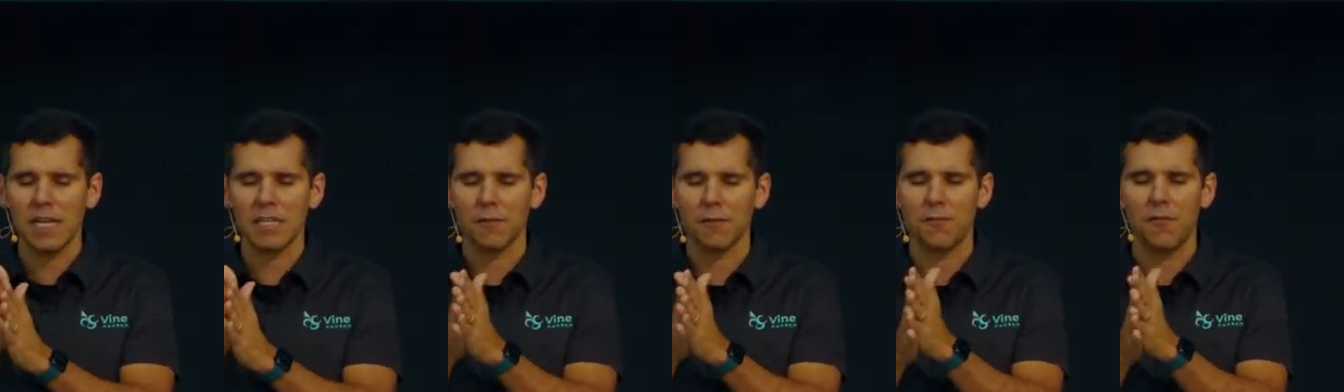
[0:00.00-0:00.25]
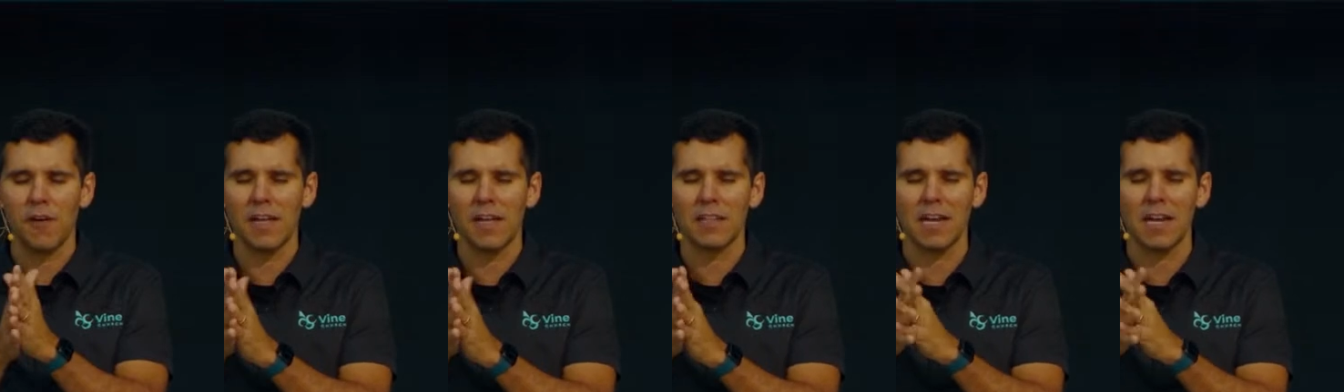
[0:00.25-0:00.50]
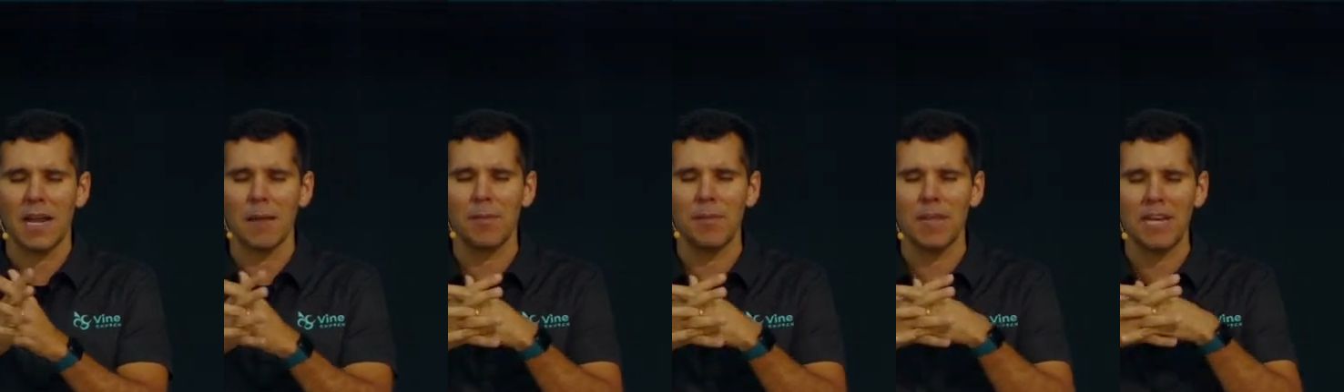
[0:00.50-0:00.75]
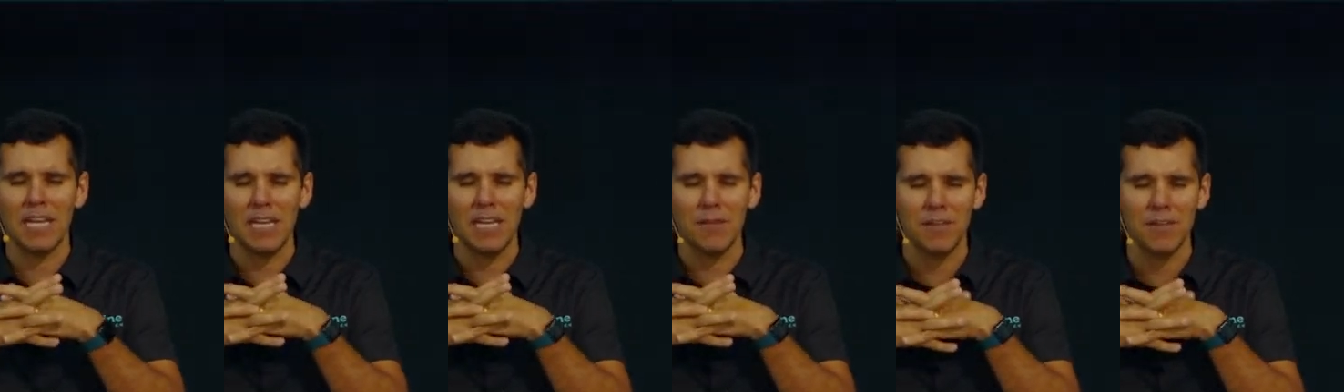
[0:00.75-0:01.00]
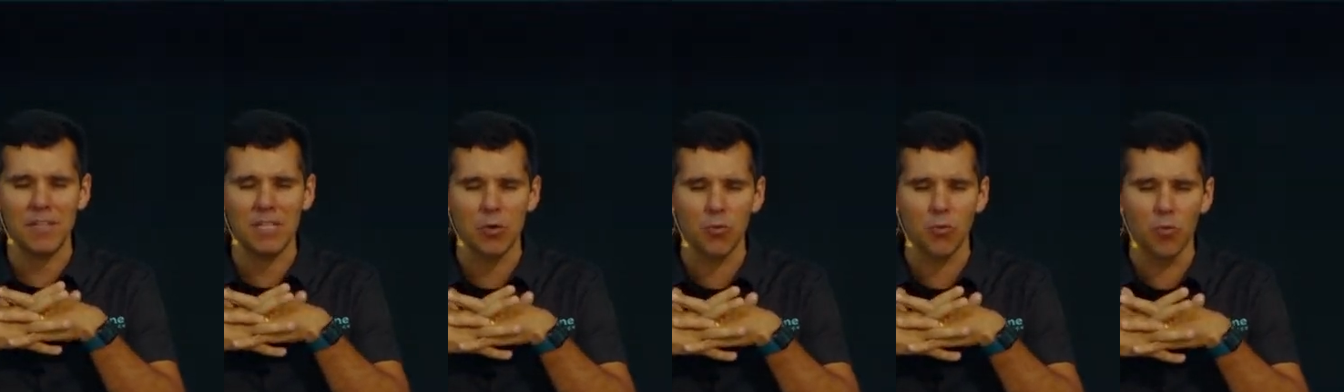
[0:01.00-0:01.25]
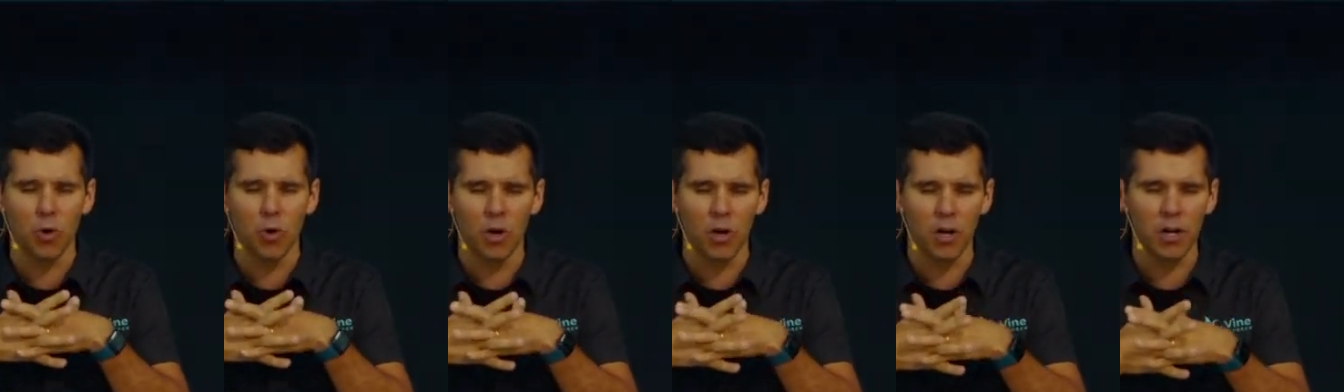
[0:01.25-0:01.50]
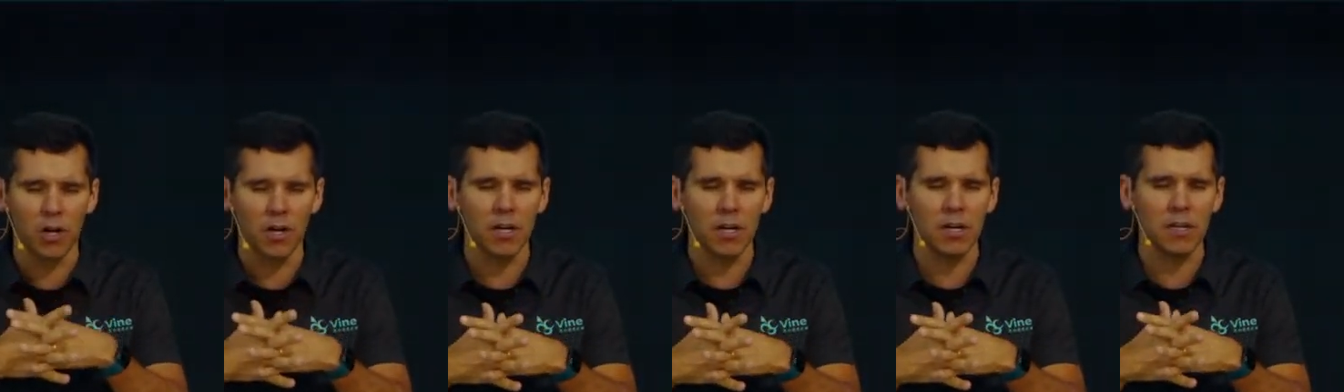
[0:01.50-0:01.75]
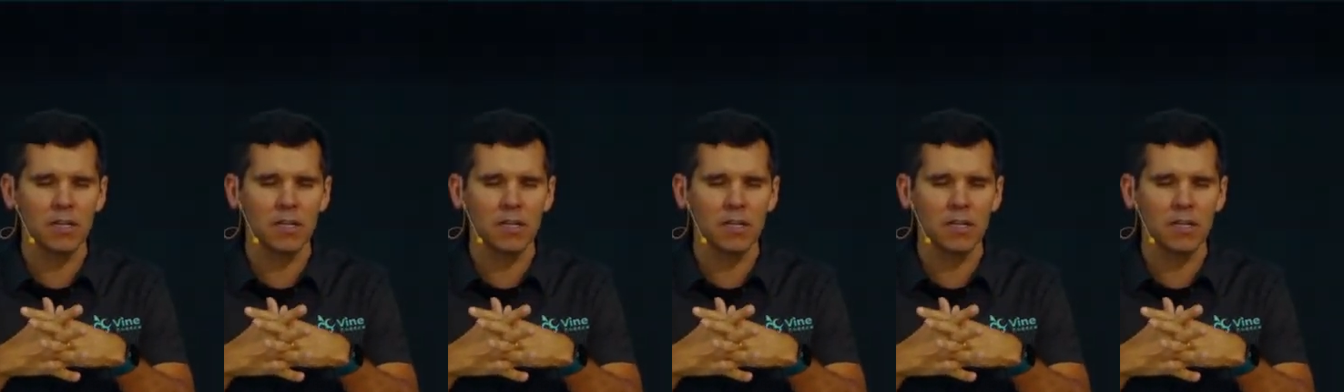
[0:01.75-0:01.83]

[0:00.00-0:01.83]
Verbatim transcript: Father, I believe in the word